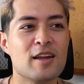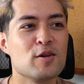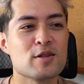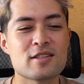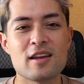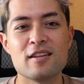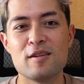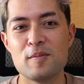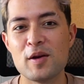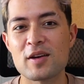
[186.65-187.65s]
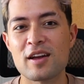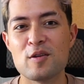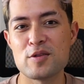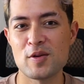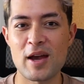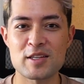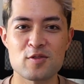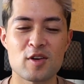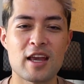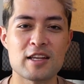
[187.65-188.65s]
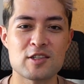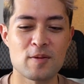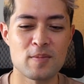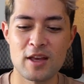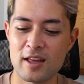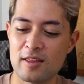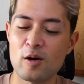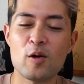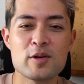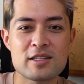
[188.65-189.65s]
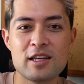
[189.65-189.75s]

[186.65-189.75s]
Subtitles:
I noticed that in America, when you ask for ketchup, they'll always